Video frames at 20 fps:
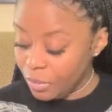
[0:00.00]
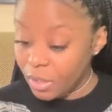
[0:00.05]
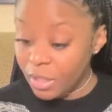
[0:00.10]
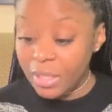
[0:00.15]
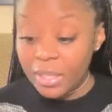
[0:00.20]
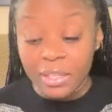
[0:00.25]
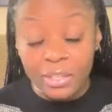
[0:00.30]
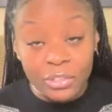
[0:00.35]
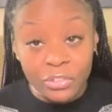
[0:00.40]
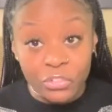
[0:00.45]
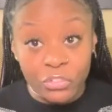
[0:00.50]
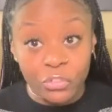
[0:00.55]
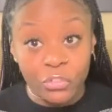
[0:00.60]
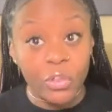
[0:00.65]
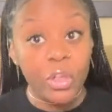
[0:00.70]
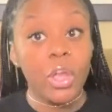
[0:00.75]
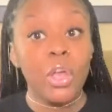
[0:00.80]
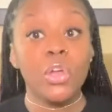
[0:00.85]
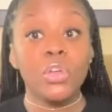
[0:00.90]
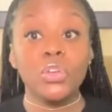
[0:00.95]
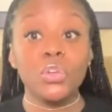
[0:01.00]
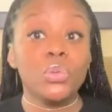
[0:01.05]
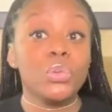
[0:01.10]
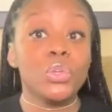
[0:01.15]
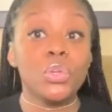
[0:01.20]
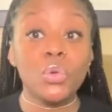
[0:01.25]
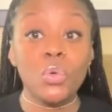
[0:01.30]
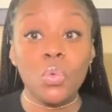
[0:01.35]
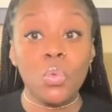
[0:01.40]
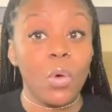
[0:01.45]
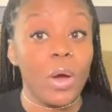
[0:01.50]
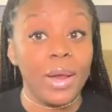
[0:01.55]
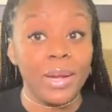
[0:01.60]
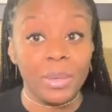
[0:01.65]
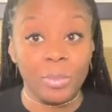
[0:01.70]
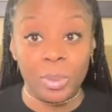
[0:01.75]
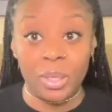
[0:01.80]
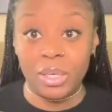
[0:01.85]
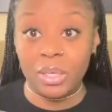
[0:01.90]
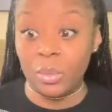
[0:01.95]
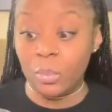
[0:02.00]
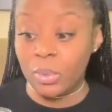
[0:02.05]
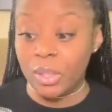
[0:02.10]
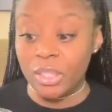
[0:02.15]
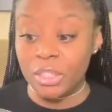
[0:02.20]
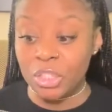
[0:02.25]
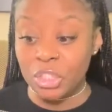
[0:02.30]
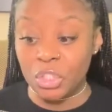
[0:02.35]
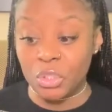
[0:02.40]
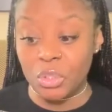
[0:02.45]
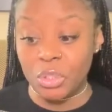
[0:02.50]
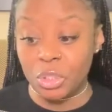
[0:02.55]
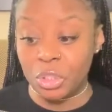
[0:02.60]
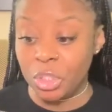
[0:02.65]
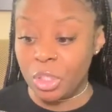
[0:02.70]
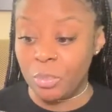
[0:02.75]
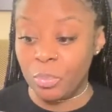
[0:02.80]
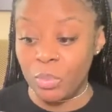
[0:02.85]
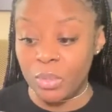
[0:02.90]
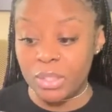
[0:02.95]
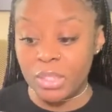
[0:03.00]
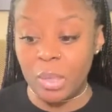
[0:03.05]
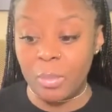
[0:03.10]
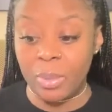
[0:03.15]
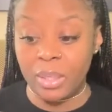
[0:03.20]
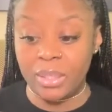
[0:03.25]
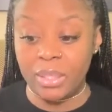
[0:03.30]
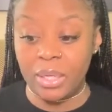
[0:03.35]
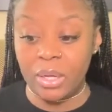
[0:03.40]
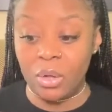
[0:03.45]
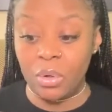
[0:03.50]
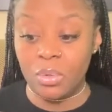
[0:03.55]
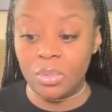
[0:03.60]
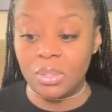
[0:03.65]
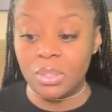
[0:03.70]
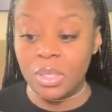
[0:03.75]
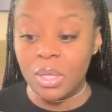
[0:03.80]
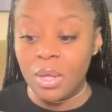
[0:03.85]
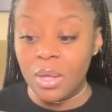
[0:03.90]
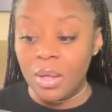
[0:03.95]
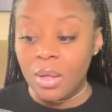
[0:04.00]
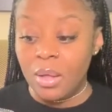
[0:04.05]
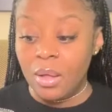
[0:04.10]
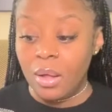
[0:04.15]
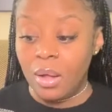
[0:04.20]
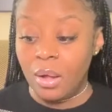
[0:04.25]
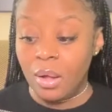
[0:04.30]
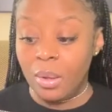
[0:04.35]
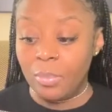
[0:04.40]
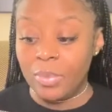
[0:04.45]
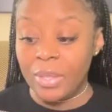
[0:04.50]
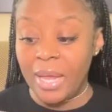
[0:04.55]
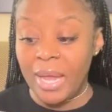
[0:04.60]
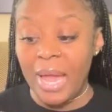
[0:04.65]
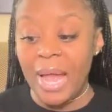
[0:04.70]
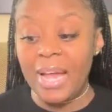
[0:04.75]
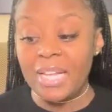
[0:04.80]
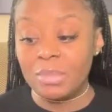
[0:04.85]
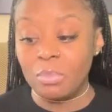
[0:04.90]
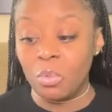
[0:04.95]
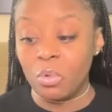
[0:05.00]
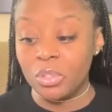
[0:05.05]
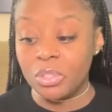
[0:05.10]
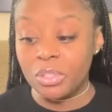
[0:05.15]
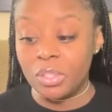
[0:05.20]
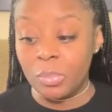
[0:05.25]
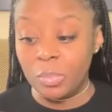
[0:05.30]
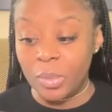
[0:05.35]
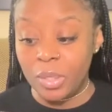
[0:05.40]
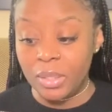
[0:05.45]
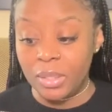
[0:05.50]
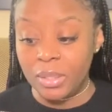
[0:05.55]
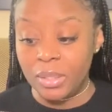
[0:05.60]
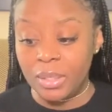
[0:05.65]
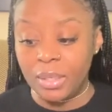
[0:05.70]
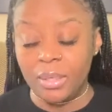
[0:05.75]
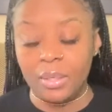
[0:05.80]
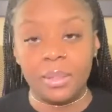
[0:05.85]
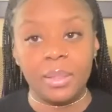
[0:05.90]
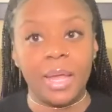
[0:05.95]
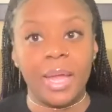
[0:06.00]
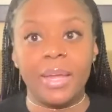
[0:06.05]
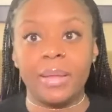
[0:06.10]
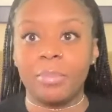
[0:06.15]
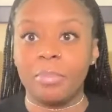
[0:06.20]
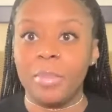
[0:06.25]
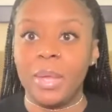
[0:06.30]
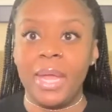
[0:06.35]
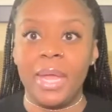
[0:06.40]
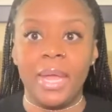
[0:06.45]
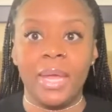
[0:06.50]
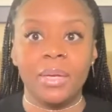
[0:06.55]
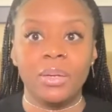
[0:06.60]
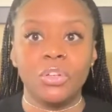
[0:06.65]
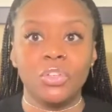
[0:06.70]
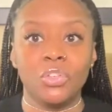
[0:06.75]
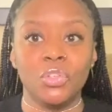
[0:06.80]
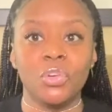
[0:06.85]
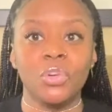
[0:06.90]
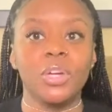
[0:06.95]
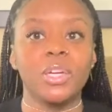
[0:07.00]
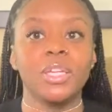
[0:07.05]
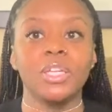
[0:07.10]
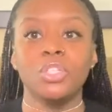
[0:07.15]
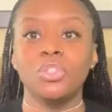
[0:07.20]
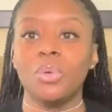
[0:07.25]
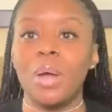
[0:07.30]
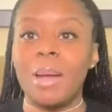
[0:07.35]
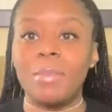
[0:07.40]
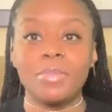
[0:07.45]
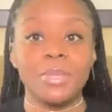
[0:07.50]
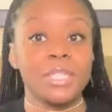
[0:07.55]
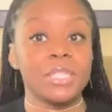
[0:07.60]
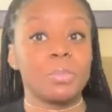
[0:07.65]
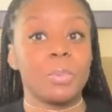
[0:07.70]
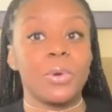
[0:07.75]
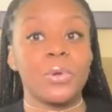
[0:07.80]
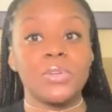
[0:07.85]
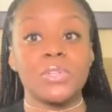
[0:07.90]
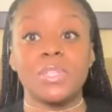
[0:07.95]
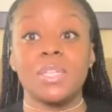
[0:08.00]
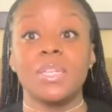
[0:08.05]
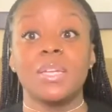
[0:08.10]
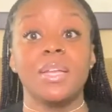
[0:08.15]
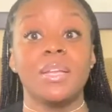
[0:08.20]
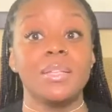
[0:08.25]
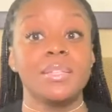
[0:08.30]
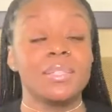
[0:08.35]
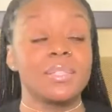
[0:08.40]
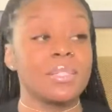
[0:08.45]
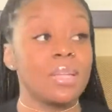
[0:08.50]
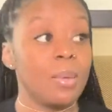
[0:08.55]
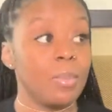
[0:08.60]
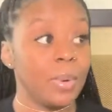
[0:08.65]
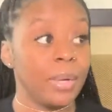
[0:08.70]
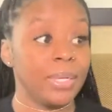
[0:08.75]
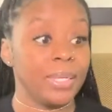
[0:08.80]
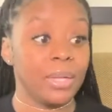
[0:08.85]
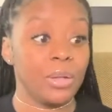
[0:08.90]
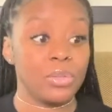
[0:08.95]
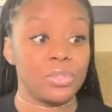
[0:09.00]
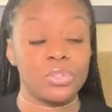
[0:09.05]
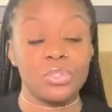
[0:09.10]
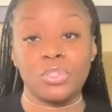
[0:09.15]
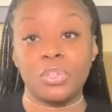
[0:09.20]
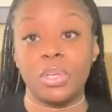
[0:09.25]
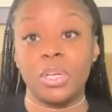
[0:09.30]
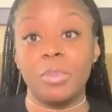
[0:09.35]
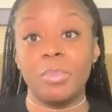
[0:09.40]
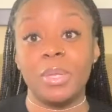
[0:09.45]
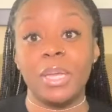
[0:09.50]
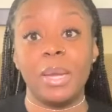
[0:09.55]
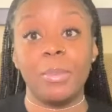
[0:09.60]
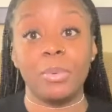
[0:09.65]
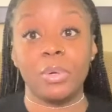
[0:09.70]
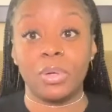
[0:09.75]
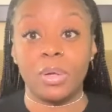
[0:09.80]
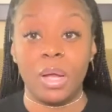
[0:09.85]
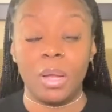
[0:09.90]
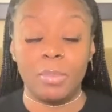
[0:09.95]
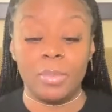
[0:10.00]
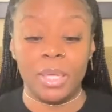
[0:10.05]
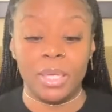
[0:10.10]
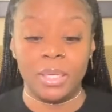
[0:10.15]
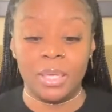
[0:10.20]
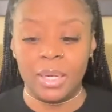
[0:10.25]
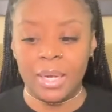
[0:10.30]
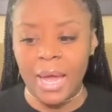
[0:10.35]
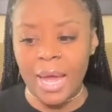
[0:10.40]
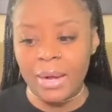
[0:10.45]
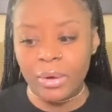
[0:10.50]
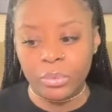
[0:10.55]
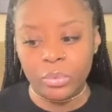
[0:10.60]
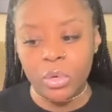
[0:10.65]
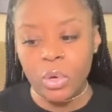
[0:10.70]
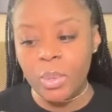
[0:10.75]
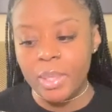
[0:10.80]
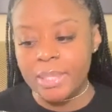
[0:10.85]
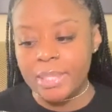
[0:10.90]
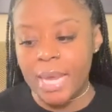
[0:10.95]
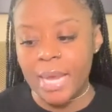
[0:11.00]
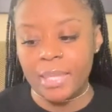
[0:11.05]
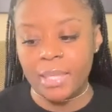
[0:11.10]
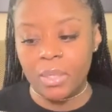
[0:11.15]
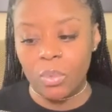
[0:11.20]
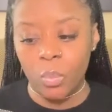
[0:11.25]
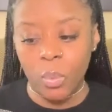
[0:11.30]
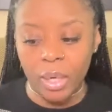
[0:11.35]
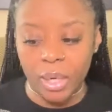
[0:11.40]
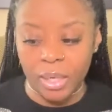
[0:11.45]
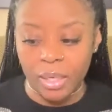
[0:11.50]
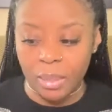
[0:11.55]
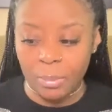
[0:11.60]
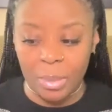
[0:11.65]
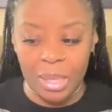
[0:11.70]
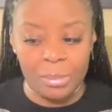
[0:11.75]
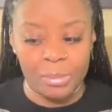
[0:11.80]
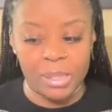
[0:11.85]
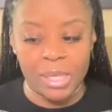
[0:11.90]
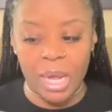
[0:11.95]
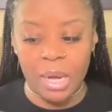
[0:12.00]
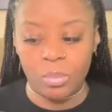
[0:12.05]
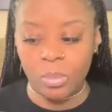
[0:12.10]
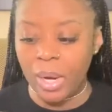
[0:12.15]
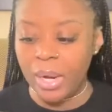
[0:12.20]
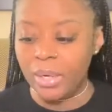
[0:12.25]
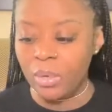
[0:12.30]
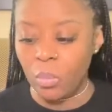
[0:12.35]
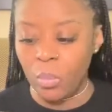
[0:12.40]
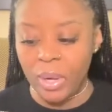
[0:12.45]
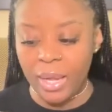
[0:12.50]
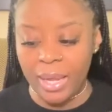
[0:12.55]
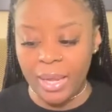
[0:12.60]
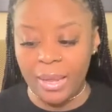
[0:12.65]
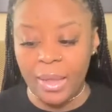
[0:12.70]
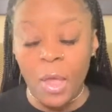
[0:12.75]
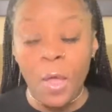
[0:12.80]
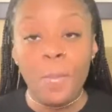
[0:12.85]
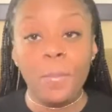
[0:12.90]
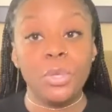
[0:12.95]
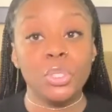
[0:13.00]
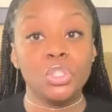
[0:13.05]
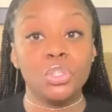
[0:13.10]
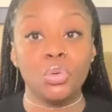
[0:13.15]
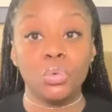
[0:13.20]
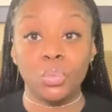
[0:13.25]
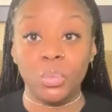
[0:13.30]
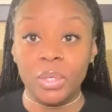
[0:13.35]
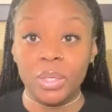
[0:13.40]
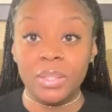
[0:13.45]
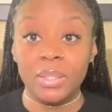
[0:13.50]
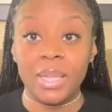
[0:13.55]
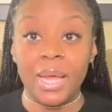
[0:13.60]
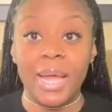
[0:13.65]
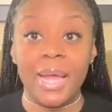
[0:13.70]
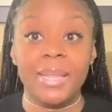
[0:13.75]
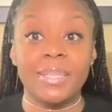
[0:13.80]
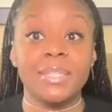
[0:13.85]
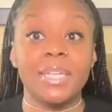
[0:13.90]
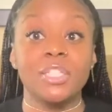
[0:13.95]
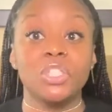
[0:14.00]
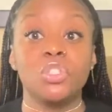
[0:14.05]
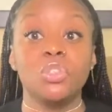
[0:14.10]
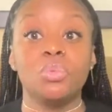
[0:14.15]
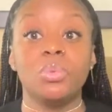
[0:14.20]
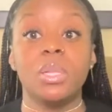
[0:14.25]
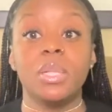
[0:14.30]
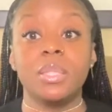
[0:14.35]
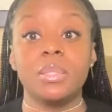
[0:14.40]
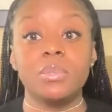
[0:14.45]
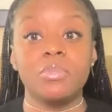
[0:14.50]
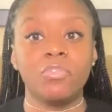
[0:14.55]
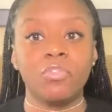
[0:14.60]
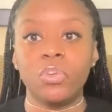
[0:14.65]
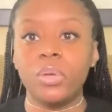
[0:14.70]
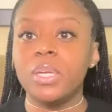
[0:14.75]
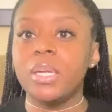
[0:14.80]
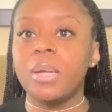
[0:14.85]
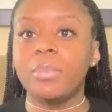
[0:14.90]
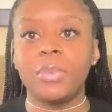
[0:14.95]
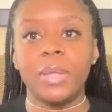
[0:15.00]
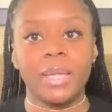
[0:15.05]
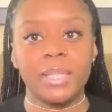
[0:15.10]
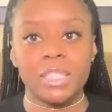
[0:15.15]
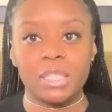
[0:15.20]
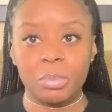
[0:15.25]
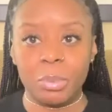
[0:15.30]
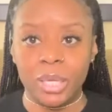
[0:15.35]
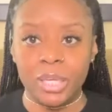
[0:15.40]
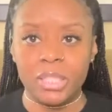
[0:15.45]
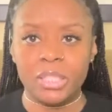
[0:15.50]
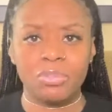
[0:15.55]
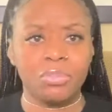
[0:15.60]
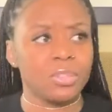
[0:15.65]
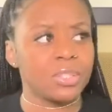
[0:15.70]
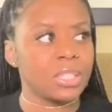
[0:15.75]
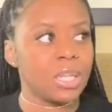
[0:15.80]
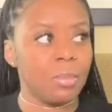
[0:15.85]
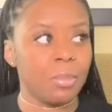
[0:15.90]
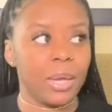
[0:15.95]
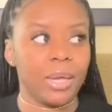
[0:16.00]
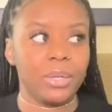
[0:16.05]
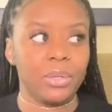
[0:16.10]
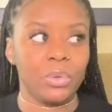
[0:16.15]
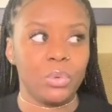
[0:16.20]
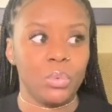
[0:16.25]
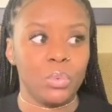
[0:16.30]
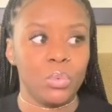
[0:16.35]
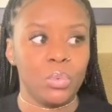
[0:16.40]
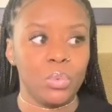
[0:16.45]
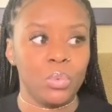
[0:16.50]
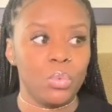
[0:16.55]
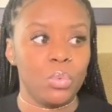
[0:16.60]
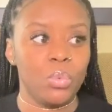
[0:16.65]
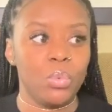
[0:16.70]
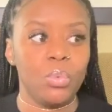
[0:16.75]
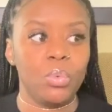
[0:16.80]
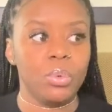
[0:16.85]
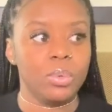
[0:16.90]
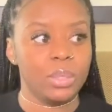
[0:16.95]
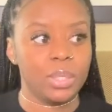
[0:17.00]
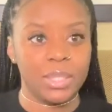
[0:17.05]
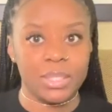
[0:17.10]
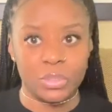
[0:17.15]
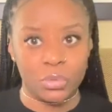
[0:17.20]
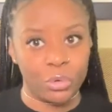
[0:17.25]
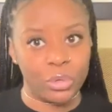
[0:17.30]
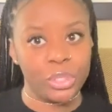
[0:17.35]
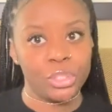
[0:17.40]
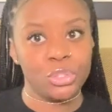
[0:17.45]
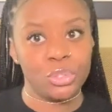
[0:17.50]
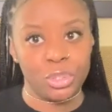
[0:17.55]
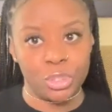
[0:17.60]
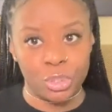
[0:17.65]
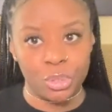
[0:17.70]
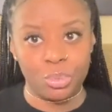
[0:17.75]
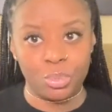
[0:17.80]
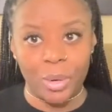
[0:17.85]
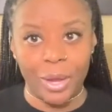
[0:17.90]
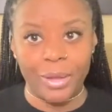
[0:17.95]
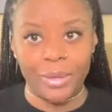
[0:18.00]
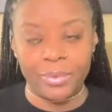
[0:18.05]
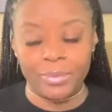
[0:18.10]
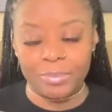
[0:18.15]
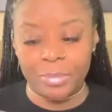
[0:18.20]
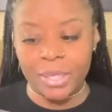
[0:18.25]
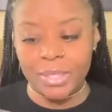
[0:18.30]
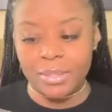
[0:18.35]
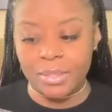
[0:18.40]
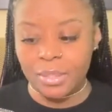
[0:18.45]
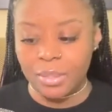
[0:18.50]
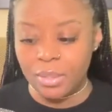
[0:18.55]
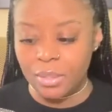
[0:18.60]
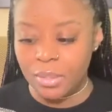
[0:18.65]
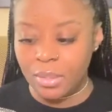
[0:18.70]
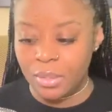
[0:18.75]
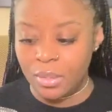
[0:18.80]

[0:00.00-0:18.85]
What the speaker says: if you do want to be in a relationship with somebody else that has more stability, like, man, you're gonna drop this person and somebody else is gonna be able to come in. And I don't know exactly when, and maybe not right away, but you'll realize that you freed up that space for somebody who is going to treat you right, basically.